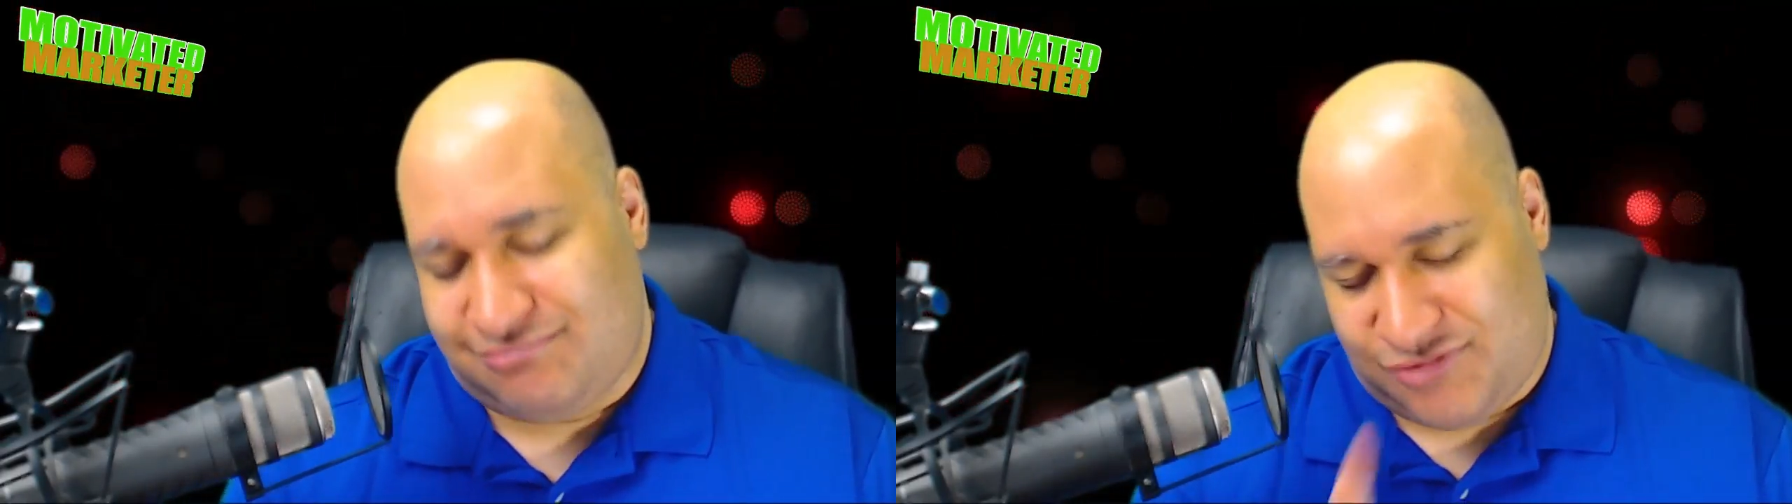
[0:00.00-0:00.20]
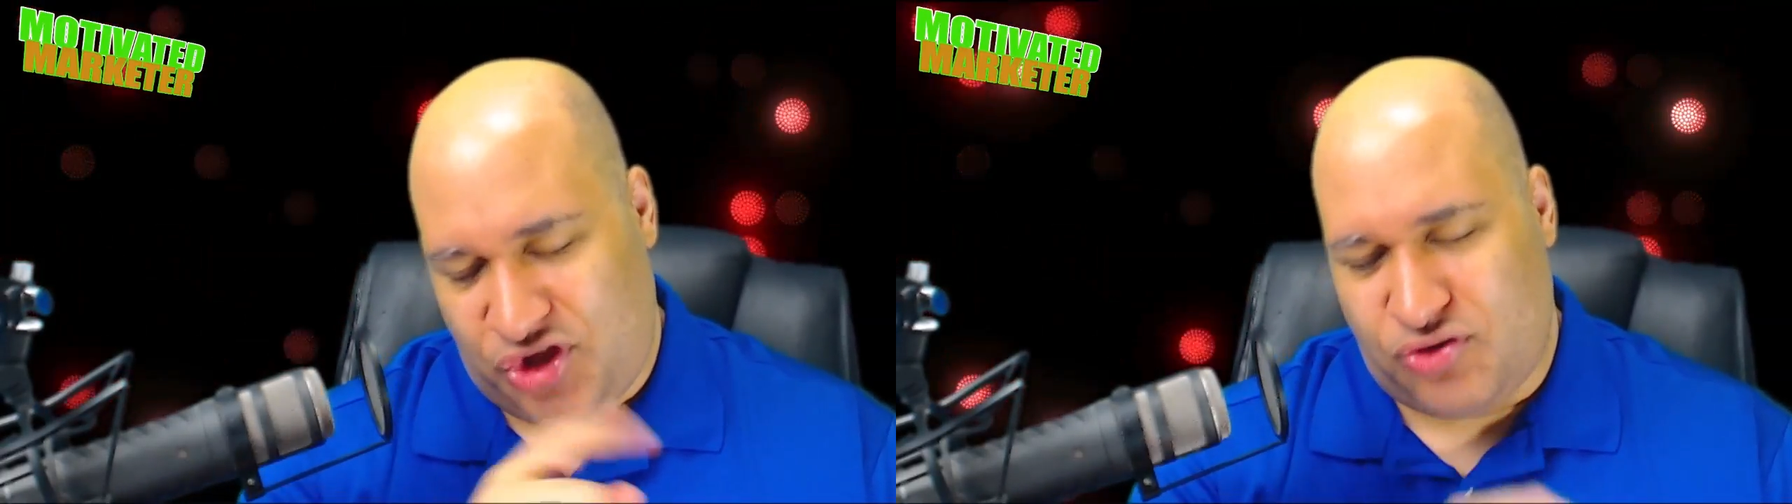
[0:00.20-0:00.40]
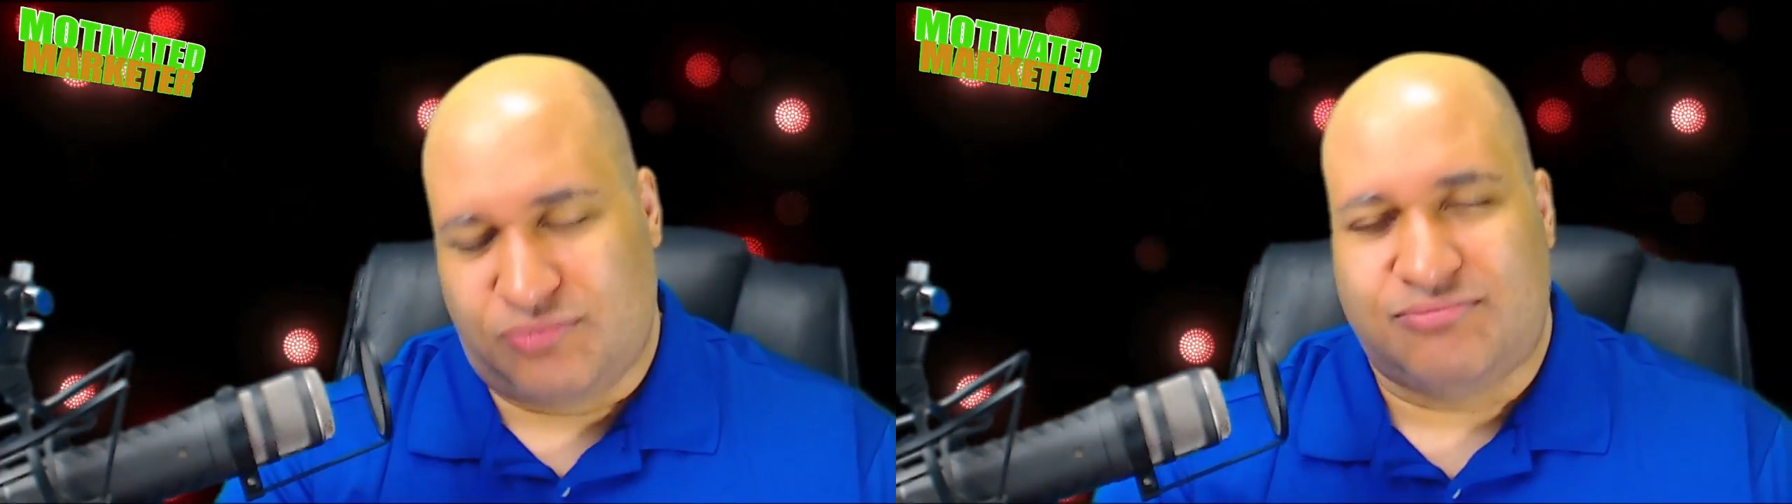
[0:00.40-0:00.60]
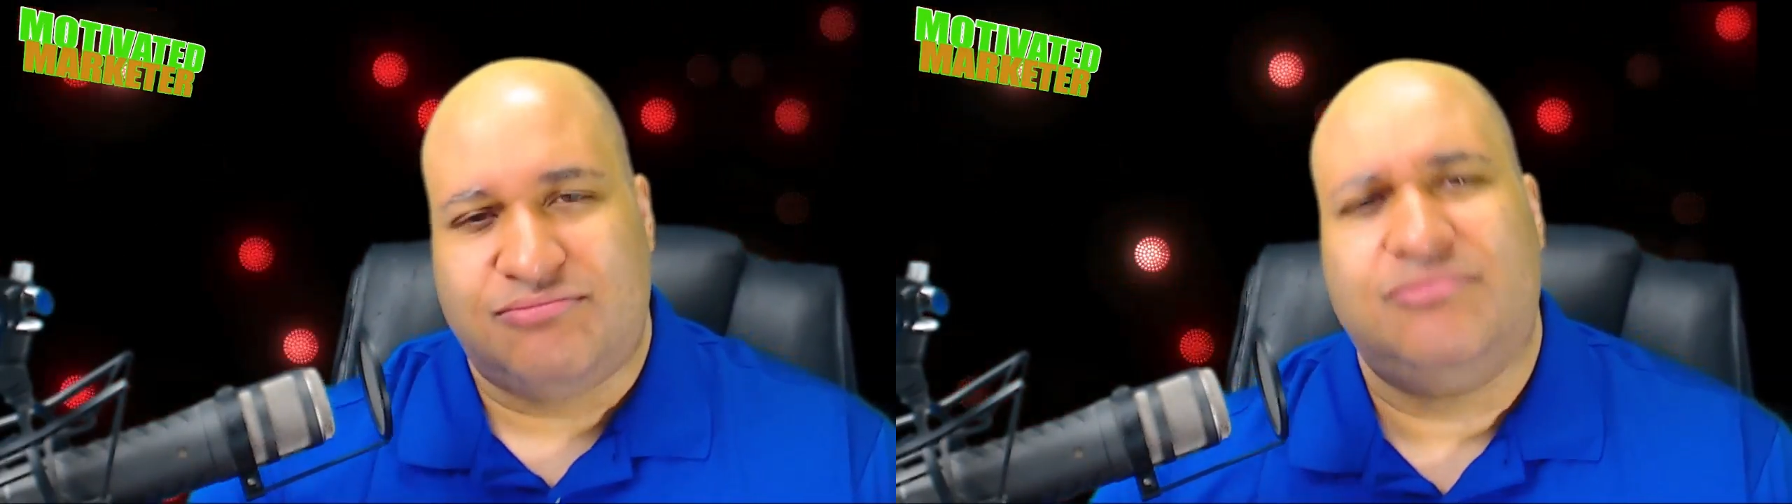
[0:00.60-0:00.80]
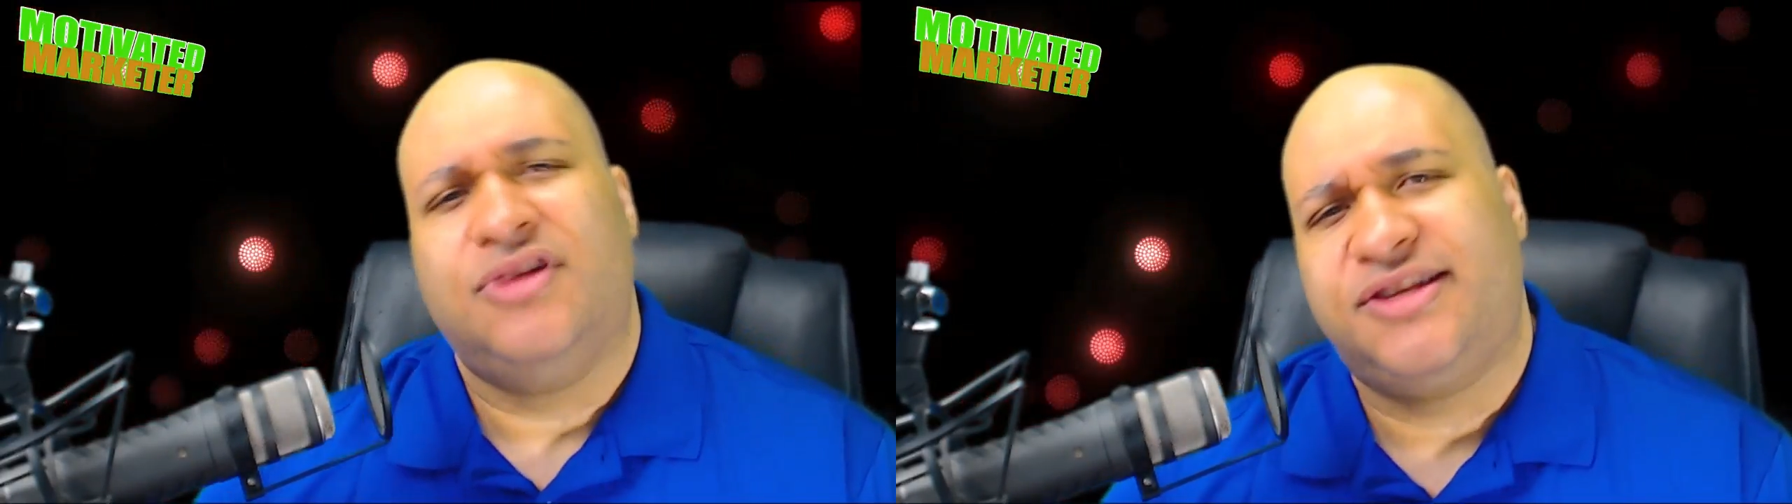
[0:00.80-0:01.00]
you,
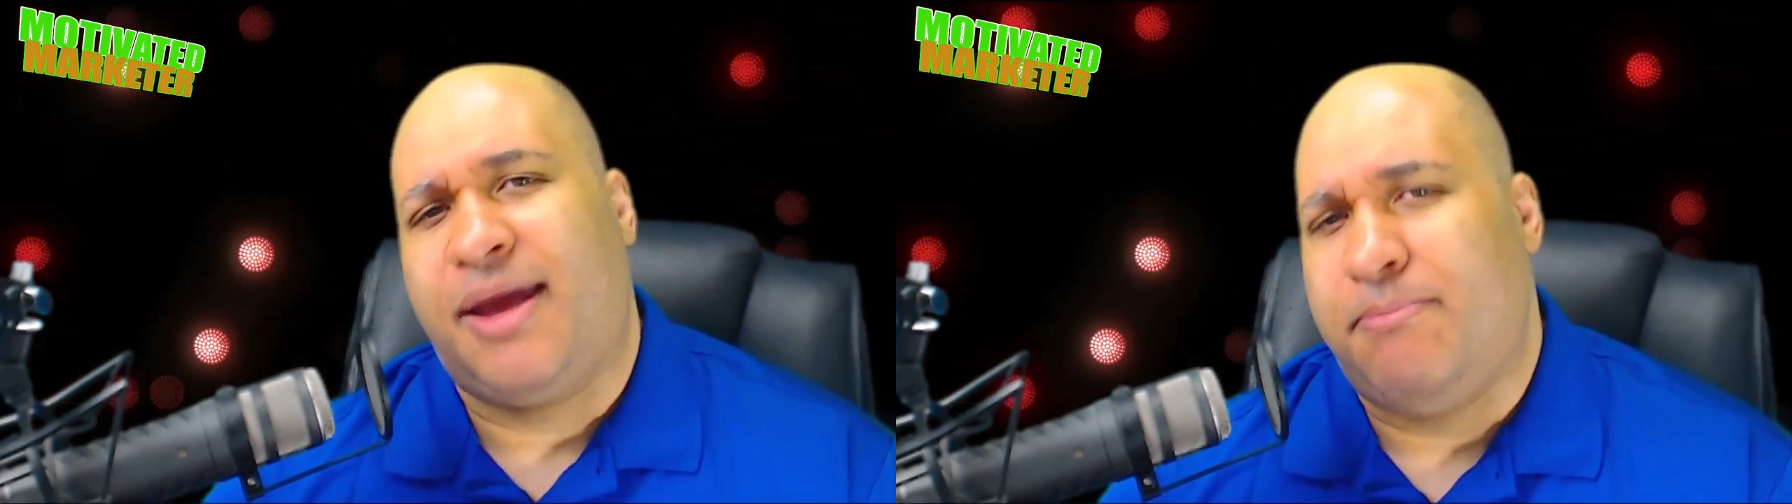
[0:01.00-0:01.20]
let's get